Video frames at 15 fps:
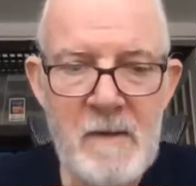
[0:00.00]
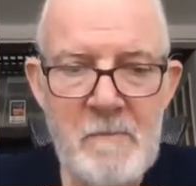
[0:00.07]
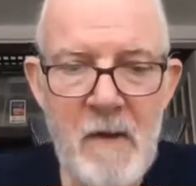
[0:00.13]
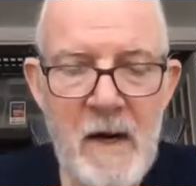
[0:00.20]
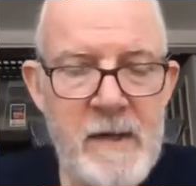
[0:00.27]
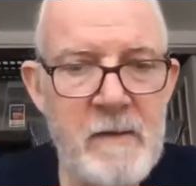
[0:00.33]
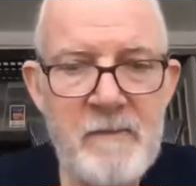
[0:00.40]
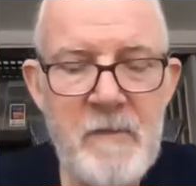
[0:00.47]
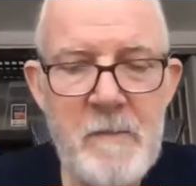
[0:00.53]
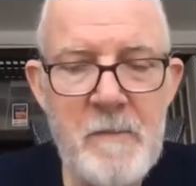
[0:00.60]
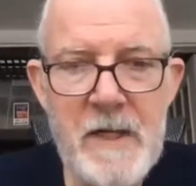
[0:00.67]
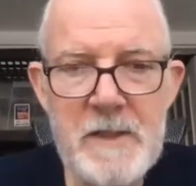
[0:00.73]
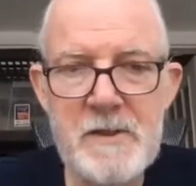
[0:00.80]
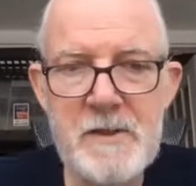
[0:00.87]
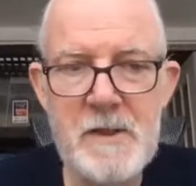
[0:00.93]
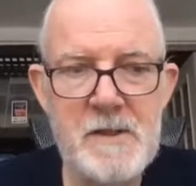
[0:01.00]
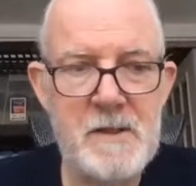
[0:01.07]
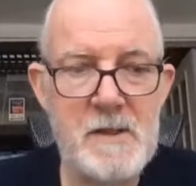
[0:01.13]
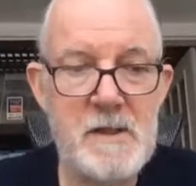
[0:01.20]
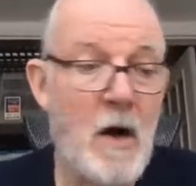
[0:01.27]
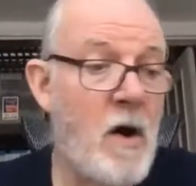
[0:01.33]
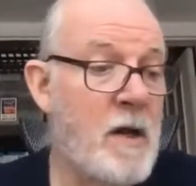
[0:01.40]
my information is
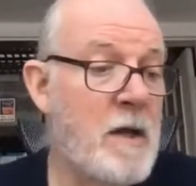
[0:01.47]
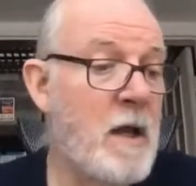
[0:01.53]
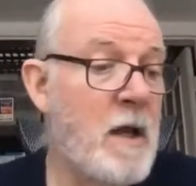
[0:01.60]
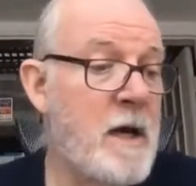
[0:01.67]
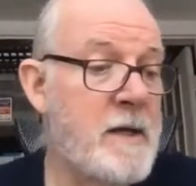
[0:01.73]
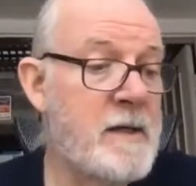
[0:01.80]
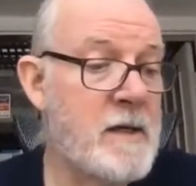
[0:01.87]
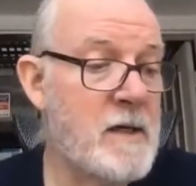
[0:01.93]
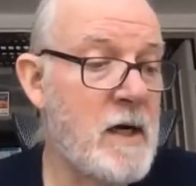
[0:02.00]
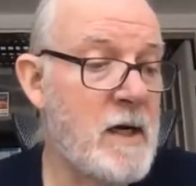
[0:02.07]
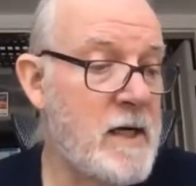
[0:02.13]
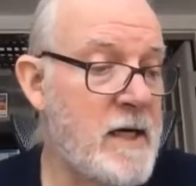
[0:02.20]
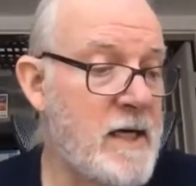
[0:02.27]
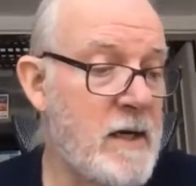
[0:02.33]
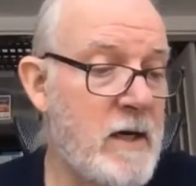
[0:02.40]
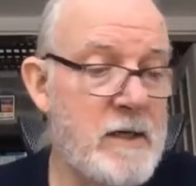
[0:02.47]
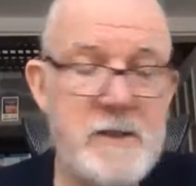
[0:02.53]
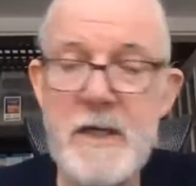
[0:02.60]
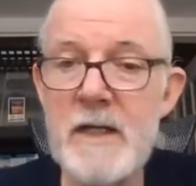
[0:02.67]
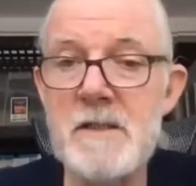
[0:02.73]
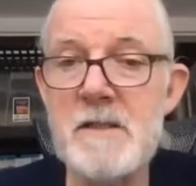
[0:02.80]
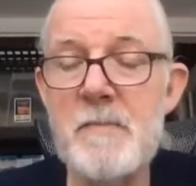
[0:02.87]
online at our, at our
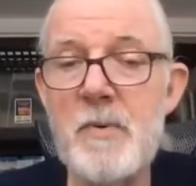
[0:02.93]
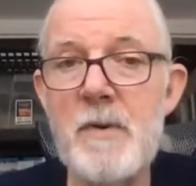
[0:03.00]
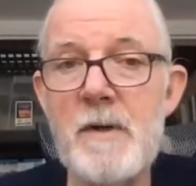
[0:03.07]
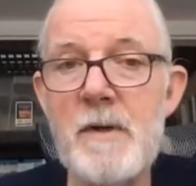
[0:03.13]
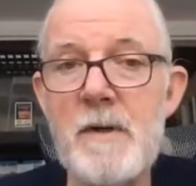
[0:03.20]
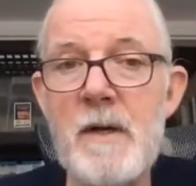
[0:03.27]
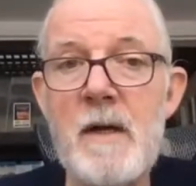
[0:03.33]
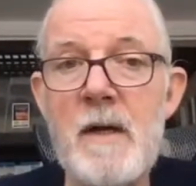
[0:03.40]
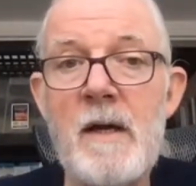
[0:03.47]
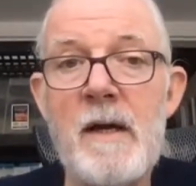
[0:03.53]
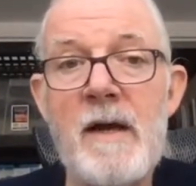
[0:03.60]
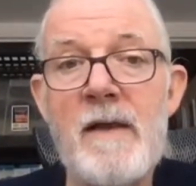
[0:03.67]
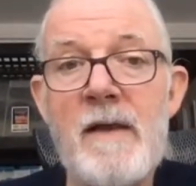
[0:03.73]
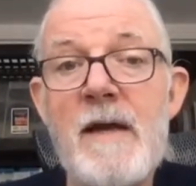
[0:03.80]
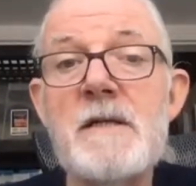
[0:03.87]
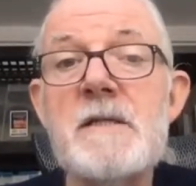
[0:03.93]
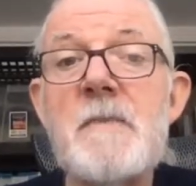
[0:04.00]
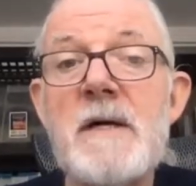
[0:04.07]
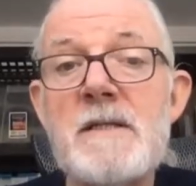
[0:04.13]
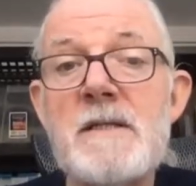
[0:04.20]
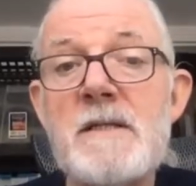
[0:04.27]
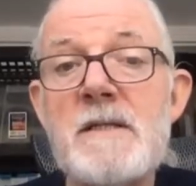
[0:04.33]
tech support and that is
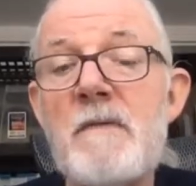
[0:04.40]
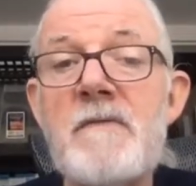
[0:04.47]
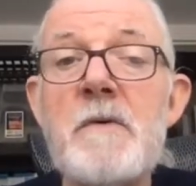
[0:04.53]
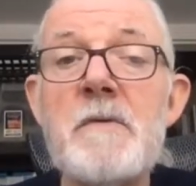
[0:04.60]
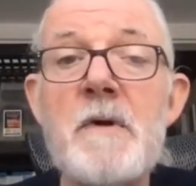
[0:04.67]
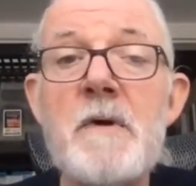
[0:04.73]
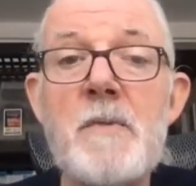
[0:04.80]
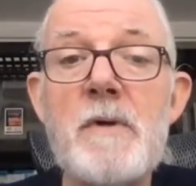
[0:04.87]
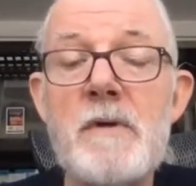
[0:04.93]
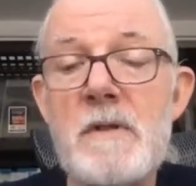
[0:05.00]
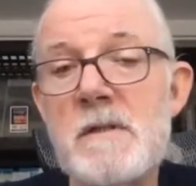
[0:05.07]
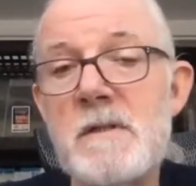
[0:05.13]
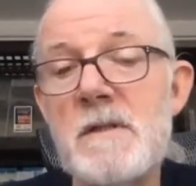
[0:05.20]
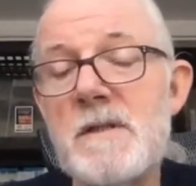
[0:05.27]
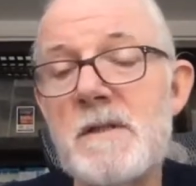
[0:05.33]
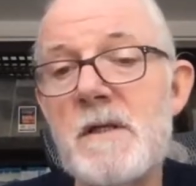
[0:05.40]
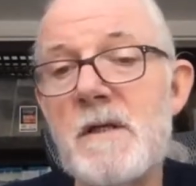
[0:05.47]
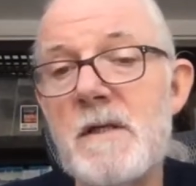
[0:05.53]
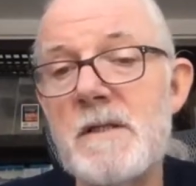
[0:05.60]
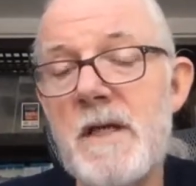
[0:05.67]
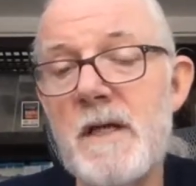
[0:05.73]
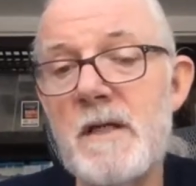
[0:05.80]
my cell phone number that's listed
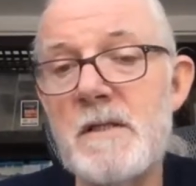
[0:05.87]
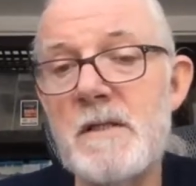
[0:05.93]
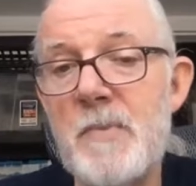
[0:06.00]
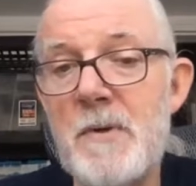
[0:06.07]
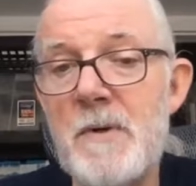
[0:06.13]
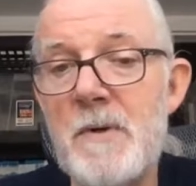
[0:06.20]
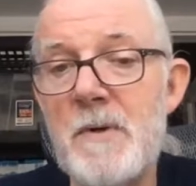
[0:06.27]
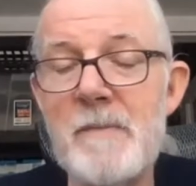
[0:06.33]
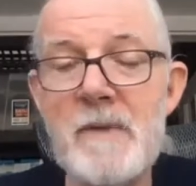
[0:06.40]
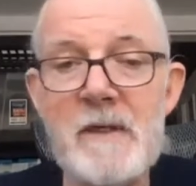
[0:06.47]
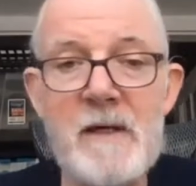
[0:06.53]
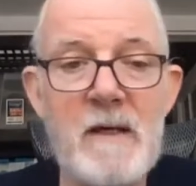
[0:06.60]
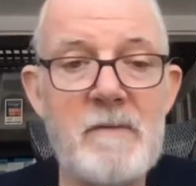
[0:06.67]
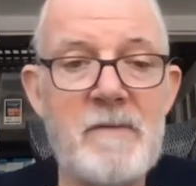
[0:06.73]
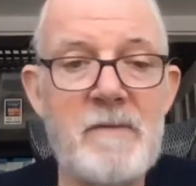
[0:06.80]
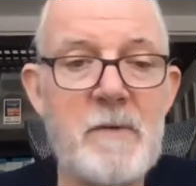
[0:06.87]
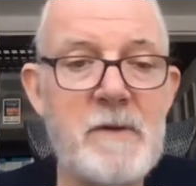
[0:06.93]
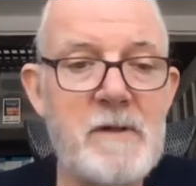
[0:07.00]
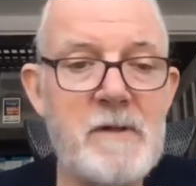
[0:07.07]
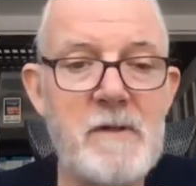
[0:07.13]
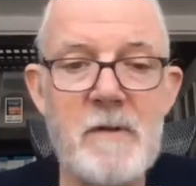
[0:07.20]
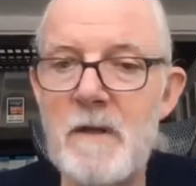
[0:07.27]
on tech support. I'm in
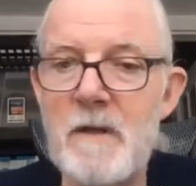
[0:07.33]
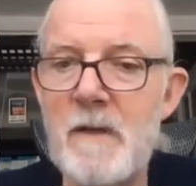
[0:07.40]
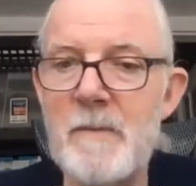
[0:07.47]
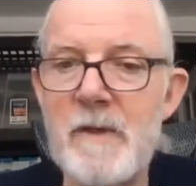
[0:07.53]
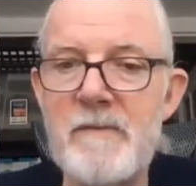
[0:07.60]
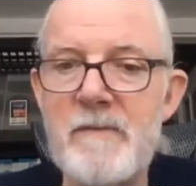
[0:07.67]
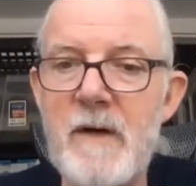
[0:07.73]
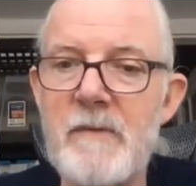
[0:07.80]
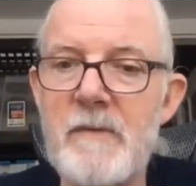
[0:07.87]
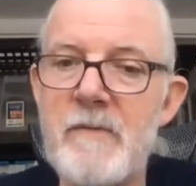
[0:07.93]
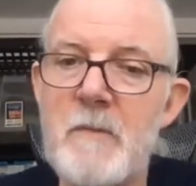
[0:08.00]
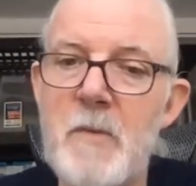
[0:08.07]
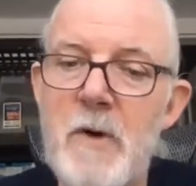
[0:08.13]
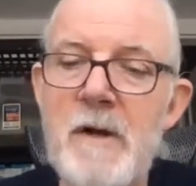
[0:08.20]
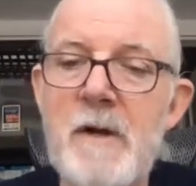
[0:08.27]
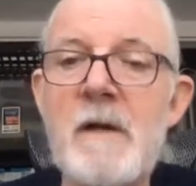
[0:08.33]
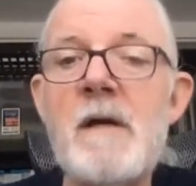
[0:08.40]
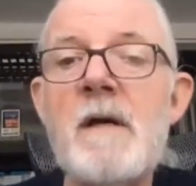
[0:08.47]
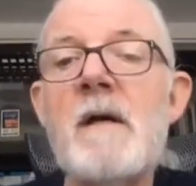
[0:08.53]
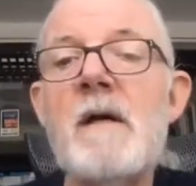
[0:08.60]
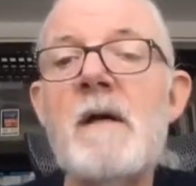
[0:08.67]
California. Don't call me at five in the morning